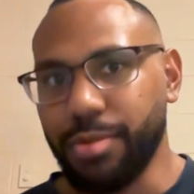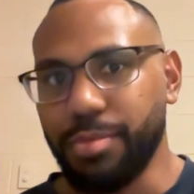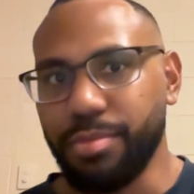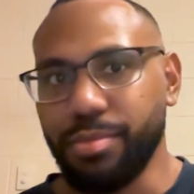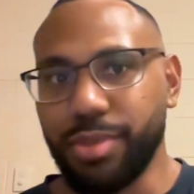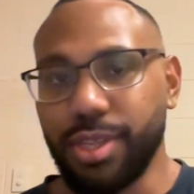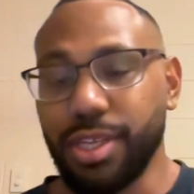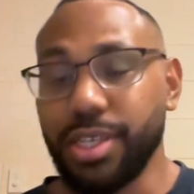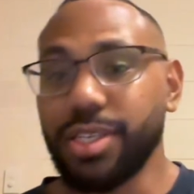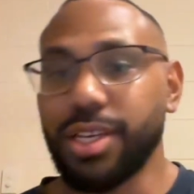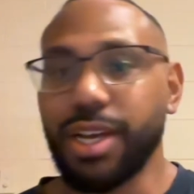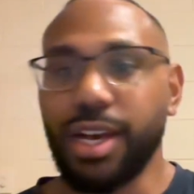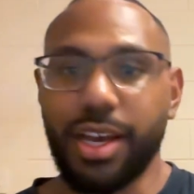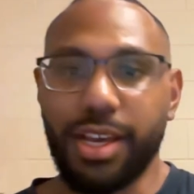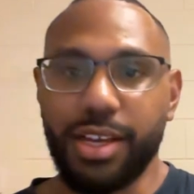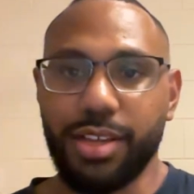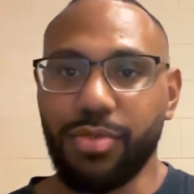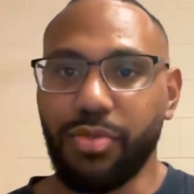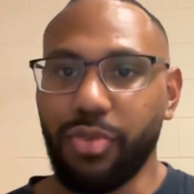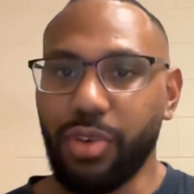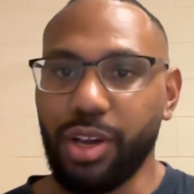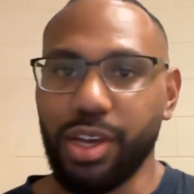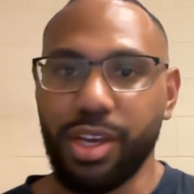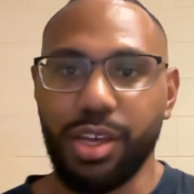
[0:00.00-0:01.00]
This guy is
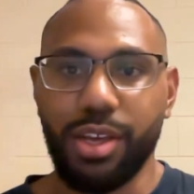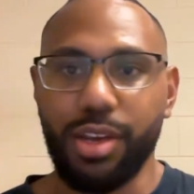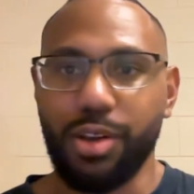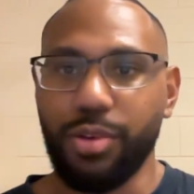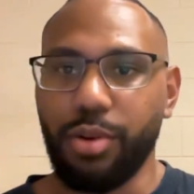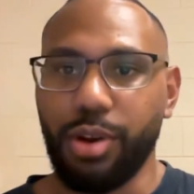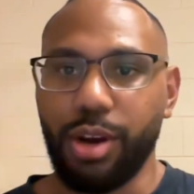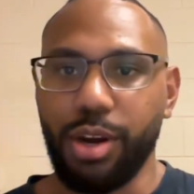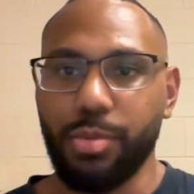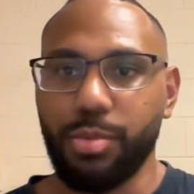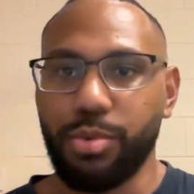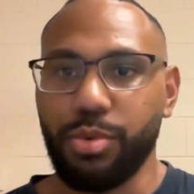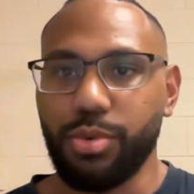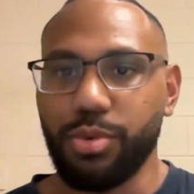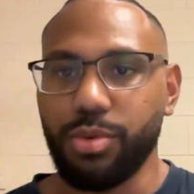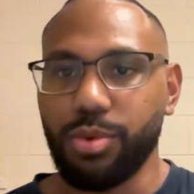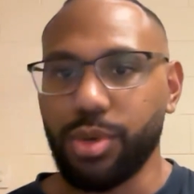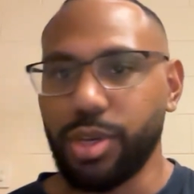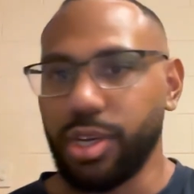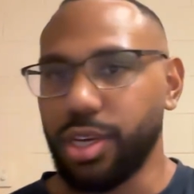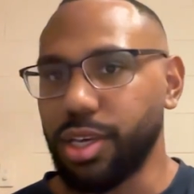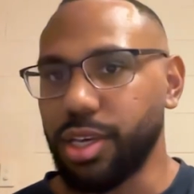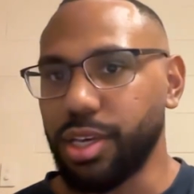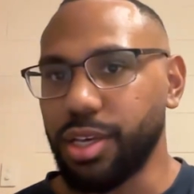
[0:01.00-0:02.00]
fucking incredible.
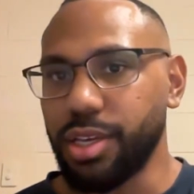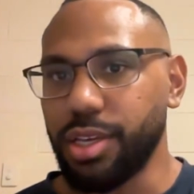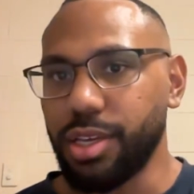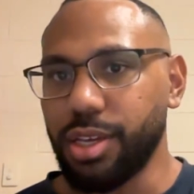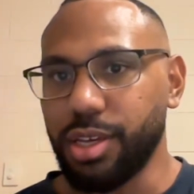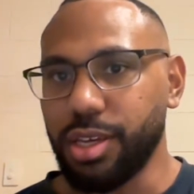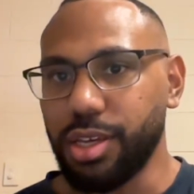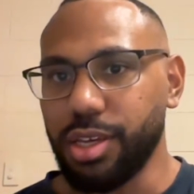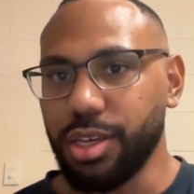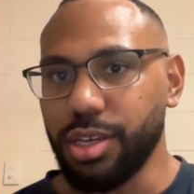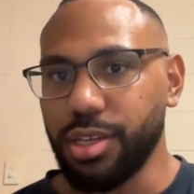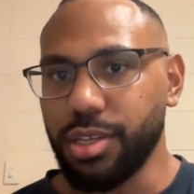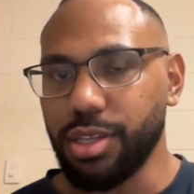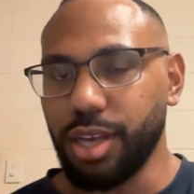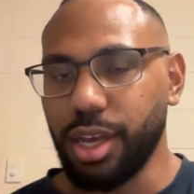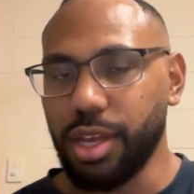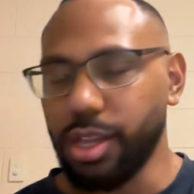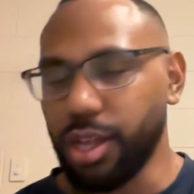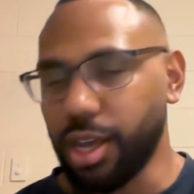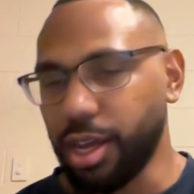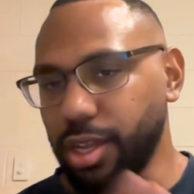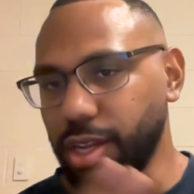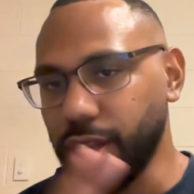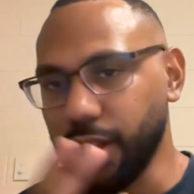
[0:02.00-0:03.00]
He is.
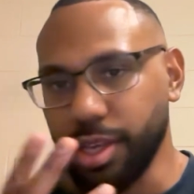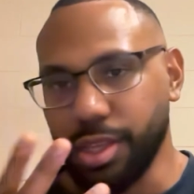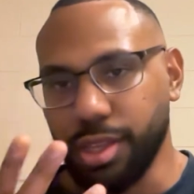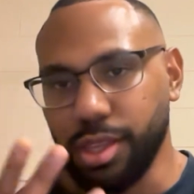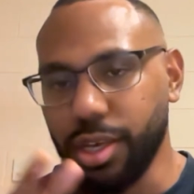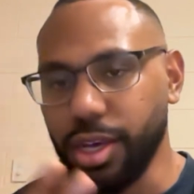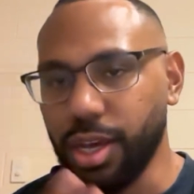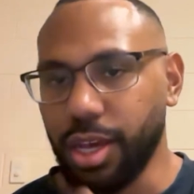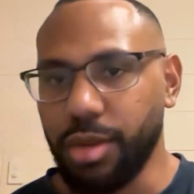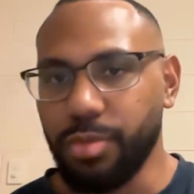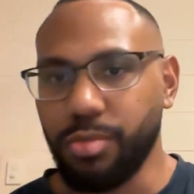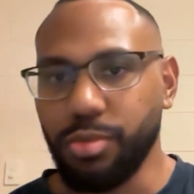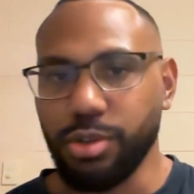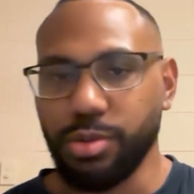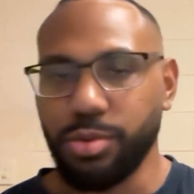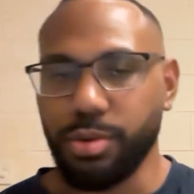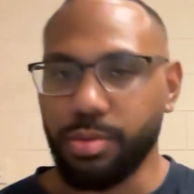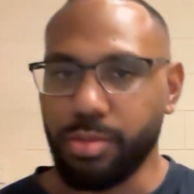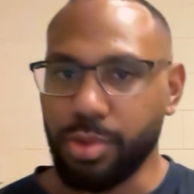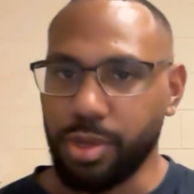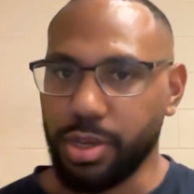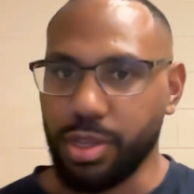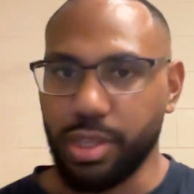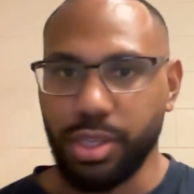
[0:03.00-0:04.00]
I like the guy in Brisbane,
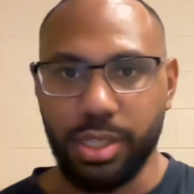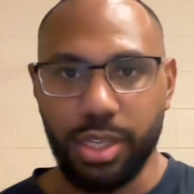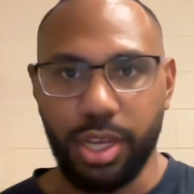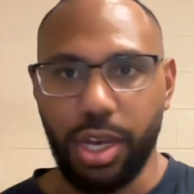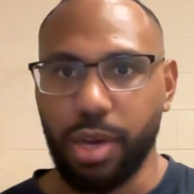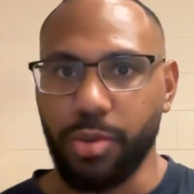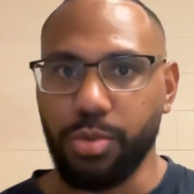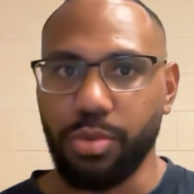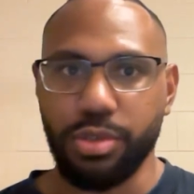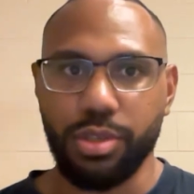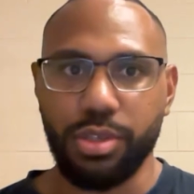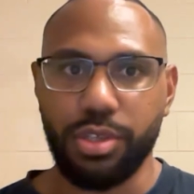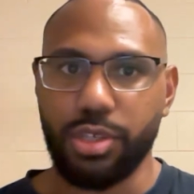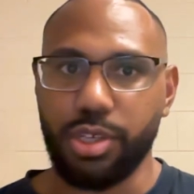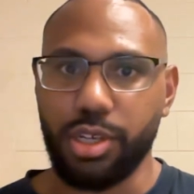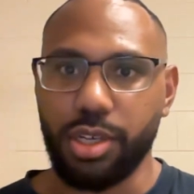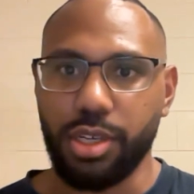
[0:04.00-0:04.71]
but this guy was